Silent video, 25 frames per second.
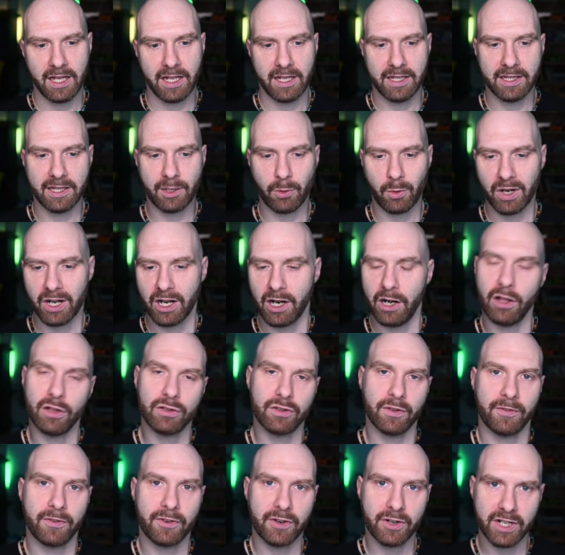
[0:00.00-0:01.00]
there were a lot
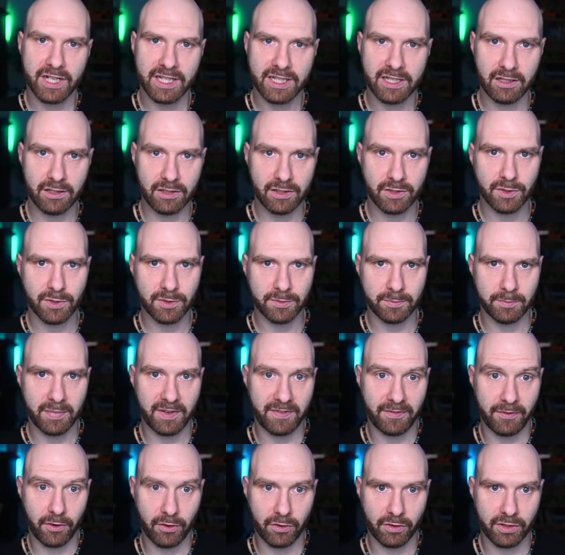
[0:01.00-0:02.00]
of riddles
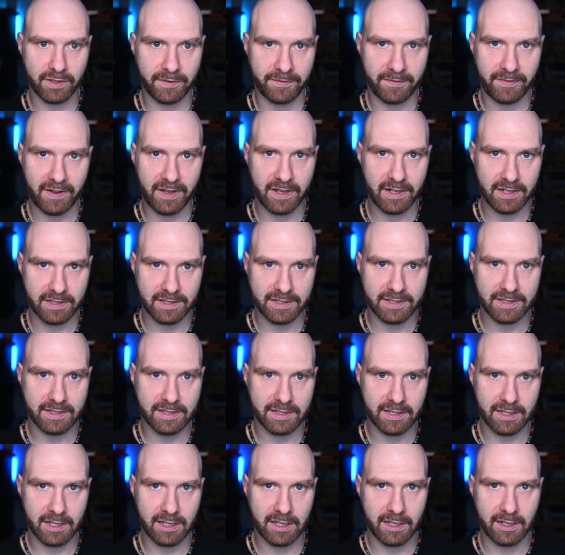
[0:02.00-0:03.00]
before the first
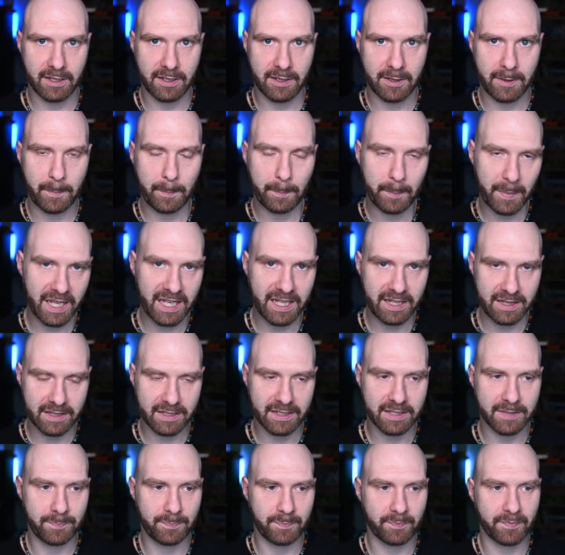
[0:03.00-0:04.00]

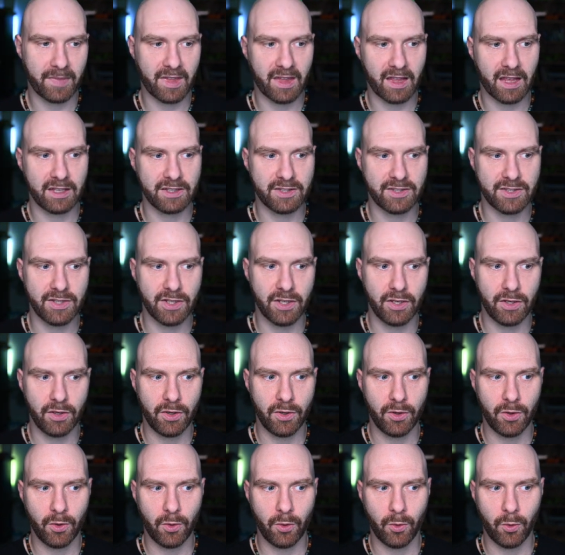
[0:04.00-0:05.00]
mint.
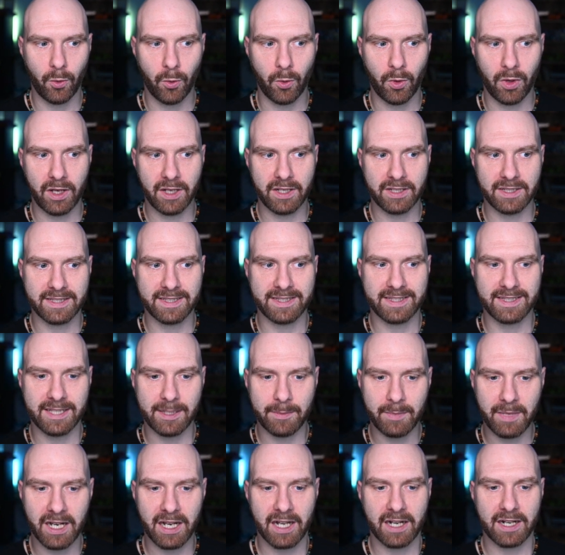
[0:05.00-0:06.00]
So
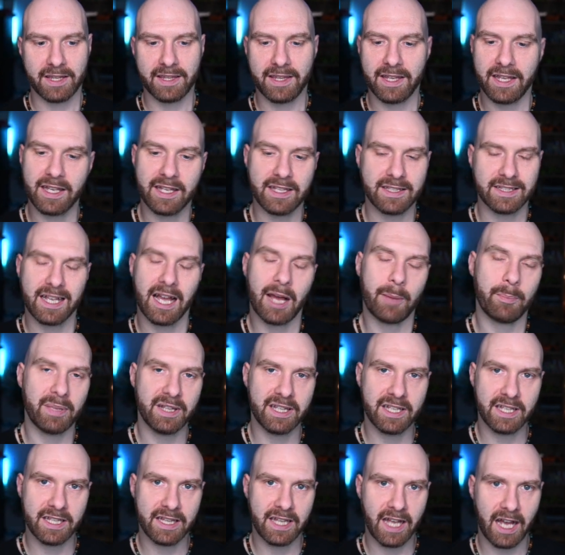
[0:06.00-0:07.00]
similar thing is
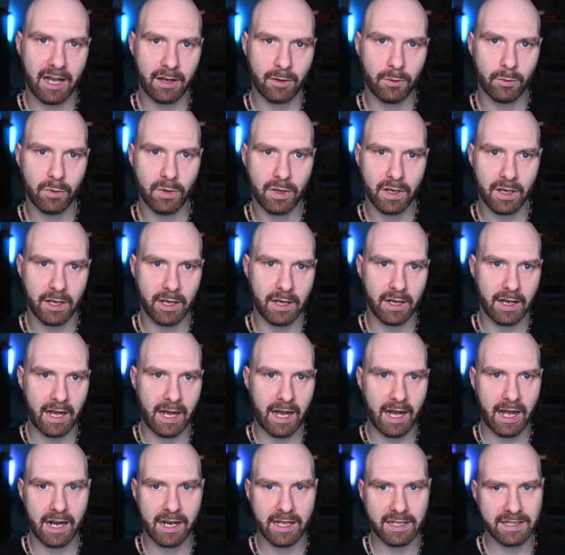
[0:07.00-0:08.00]
happening now.
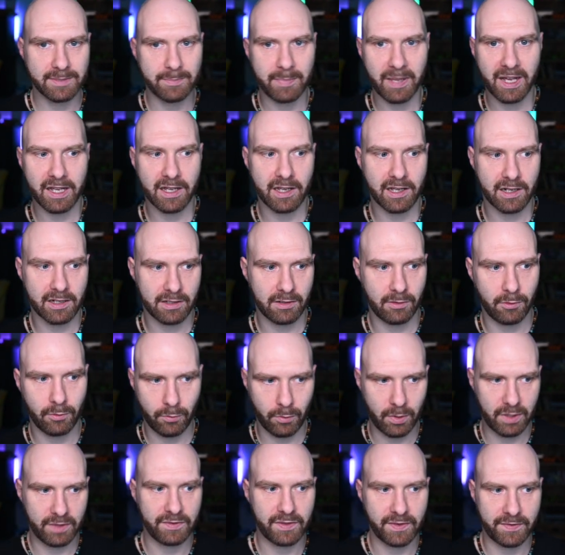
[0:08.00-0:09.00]
Alex Becker,
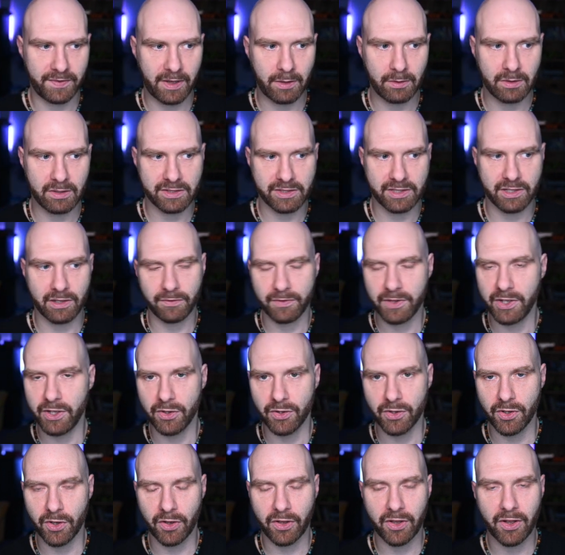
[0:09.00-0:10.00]
one of the founders of Neo
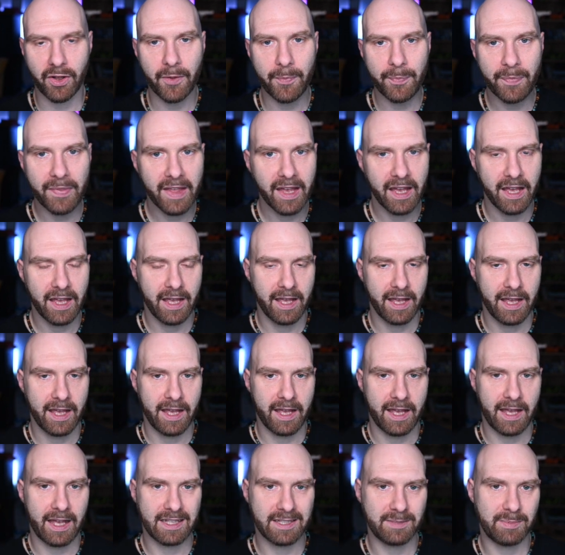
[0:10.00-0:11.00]
Tokyo,
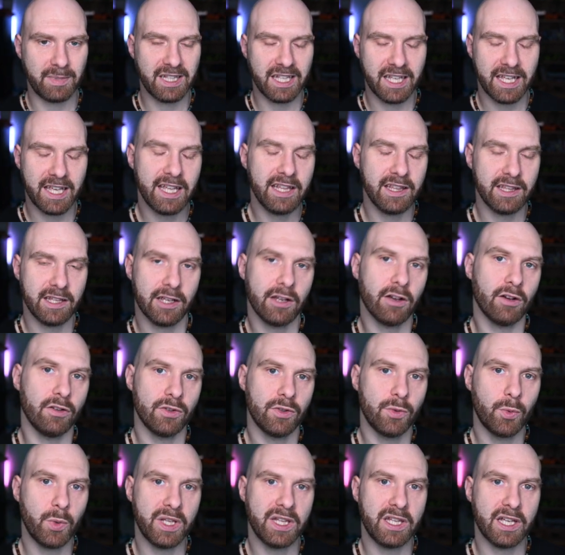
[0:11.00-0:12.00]
has been hinting on
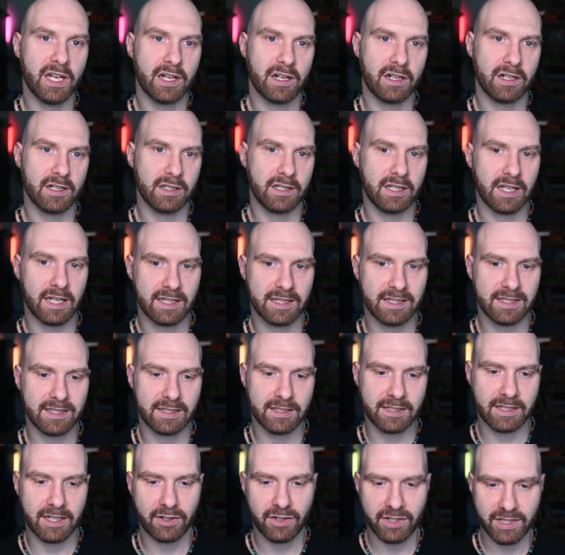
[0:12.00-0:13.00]
Twitter that
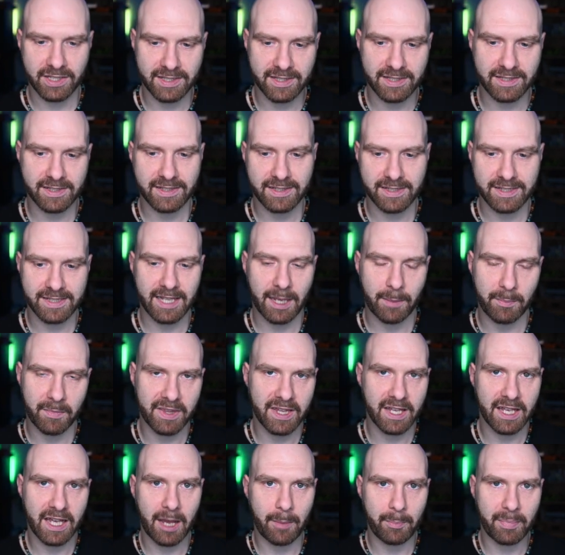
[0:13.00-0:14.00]
there is
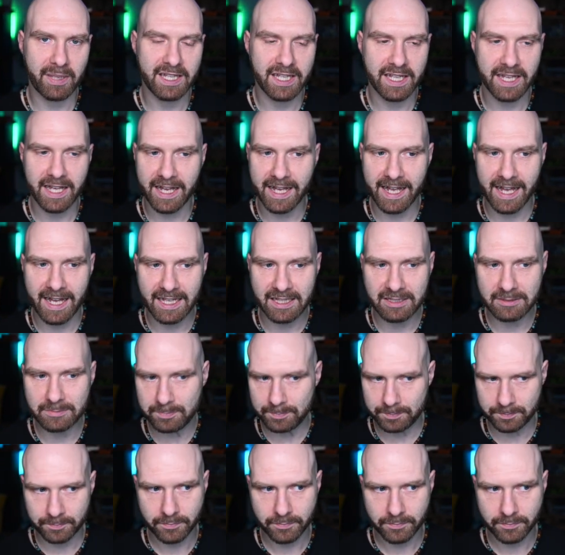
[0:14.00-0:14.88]
something happening again